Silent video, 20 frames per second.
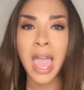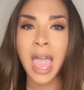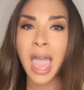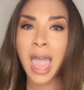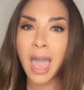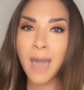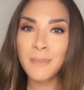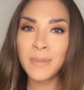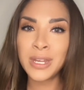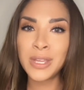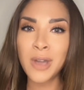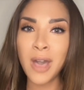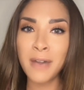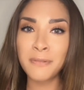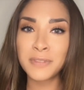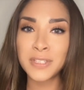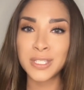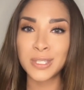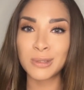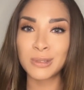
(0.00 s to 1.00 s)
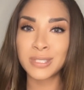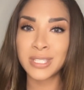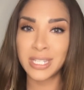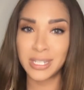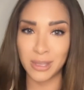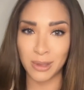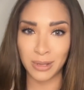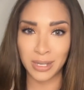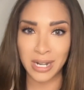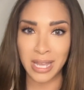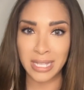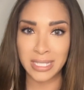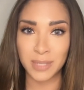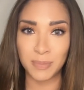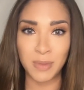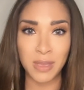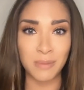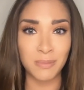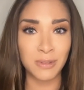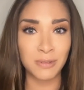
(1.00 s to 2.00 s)
How many officers did
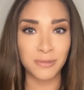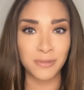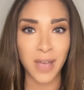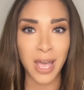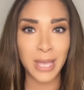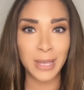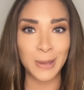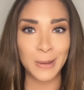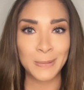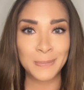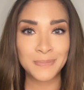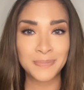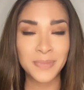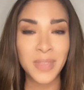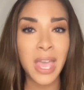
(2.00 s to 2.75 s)
Yogananda Pittman fire?